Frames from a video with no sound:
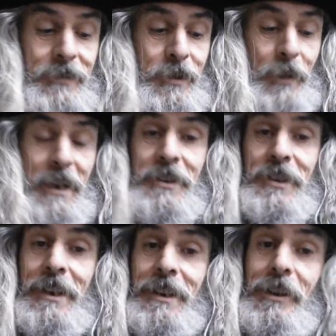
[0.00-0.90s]
depends
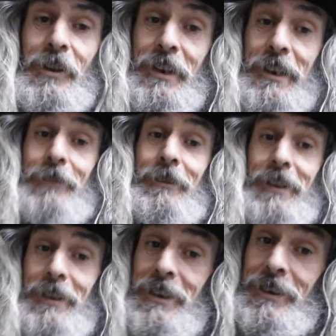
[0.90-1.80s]
how you look at it,
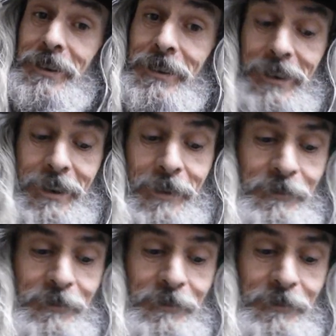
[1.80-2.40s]
really, doesn't it?